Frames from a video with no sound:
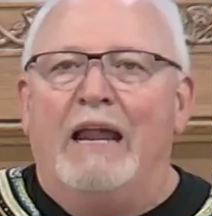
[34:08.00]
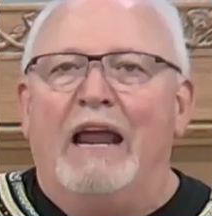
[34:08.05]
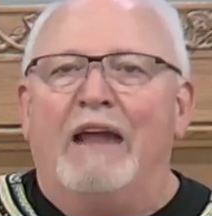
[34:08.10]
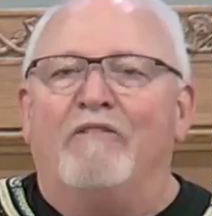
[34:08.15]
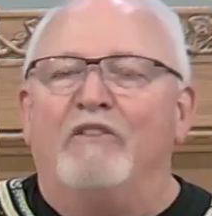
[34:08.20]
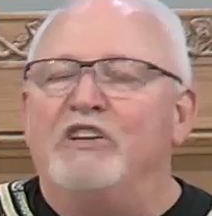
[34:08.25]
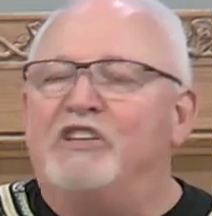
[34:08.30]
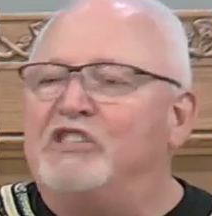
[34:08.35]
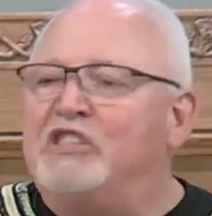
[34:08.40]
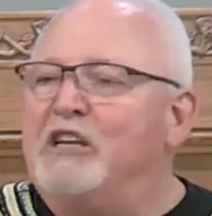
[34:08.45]

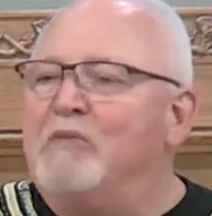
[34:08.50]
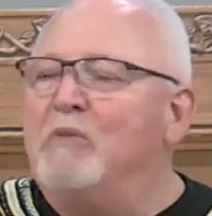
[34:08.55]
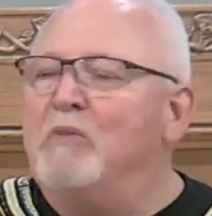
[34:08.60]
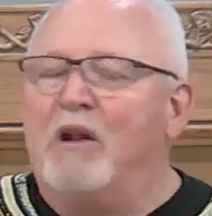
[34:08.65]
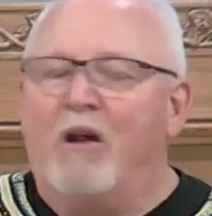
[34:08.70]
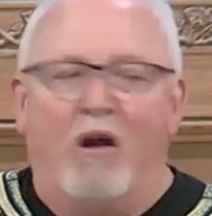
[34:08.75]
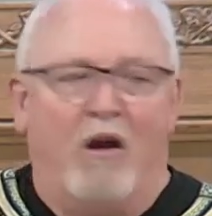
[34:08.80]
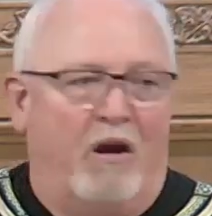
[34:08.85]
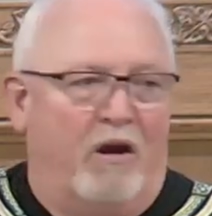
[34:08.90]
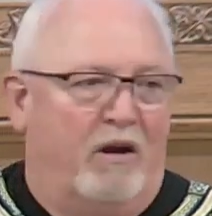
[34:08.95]
every
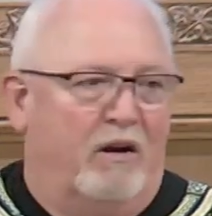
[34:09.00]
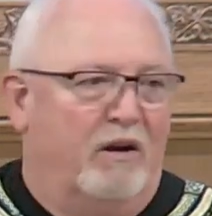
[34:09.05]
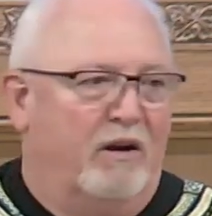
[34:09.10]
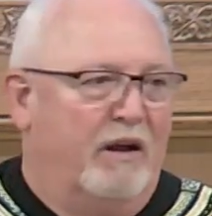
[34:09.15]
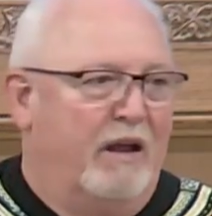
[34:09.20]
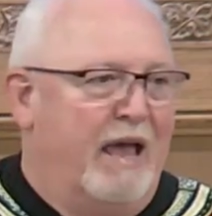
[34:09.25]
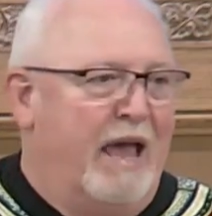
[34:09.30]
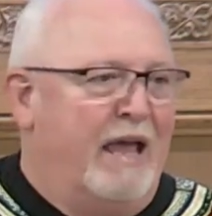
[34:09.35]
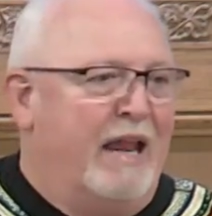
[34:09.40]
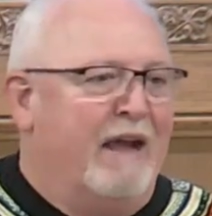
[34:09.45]
seminar,
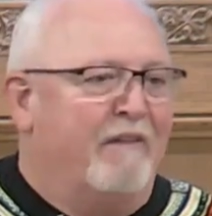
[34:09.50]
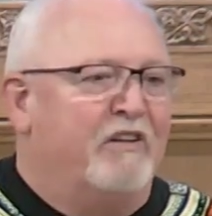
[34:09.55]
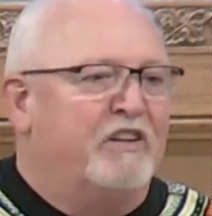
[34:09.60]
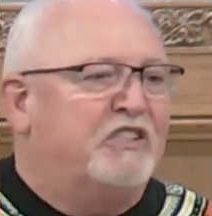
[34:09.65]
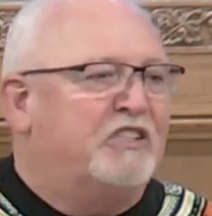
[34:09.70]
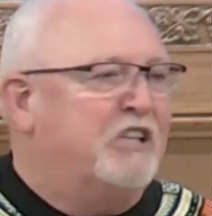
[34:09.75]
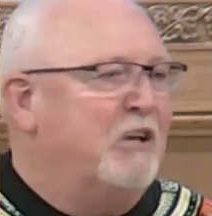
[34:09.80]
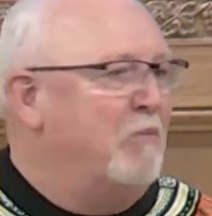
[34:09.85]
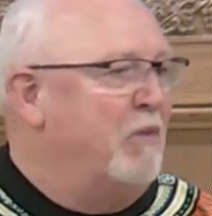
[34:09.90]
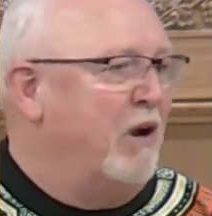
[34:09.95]
it
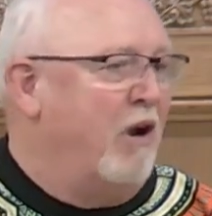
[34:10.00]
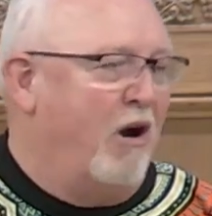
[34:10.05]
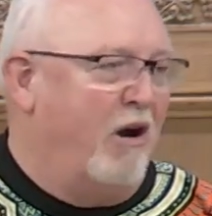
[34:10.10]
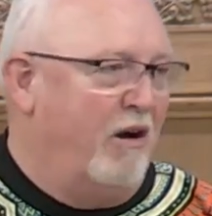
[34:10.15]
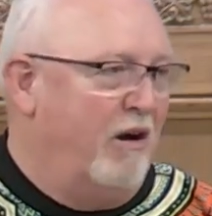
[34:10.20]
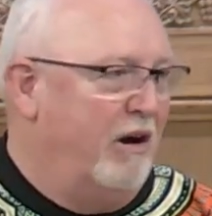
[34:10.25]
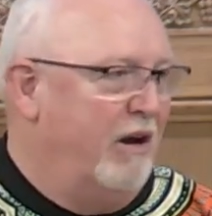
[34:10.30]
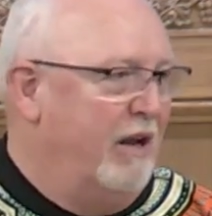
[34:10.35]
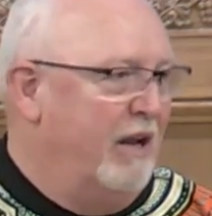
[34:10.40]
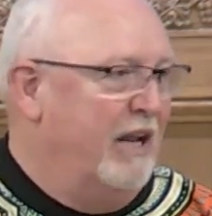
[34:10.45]

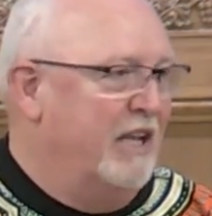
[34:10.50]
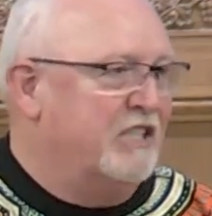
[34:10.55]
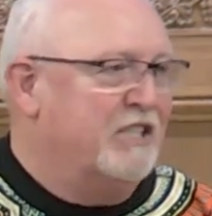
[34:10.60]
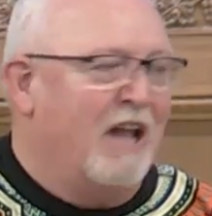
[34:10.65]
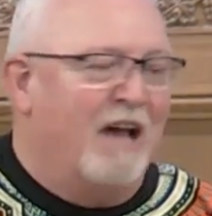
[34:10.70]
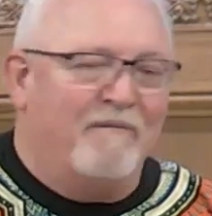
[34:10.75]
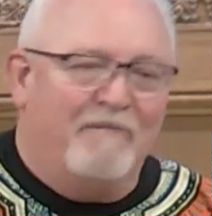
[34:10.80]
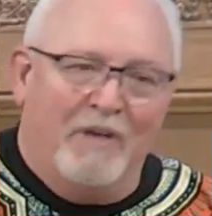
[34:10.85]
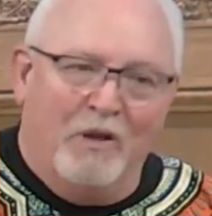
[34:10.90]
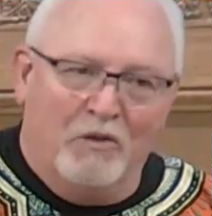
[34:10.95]
has
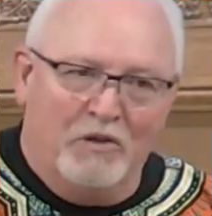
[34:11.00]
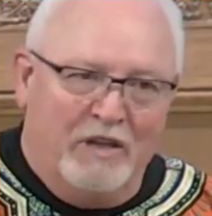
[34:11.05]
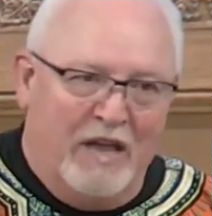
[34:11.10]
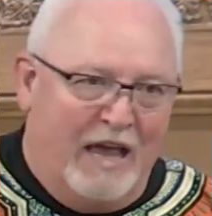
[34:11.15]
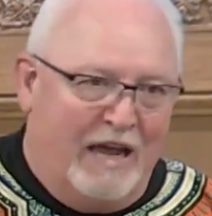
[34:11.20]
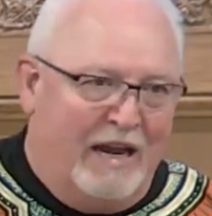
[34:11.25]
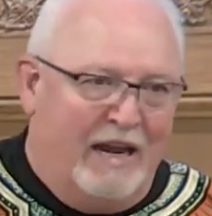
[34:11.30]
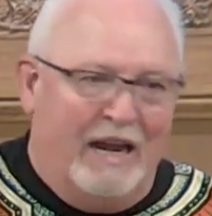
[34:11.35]
not failed yet,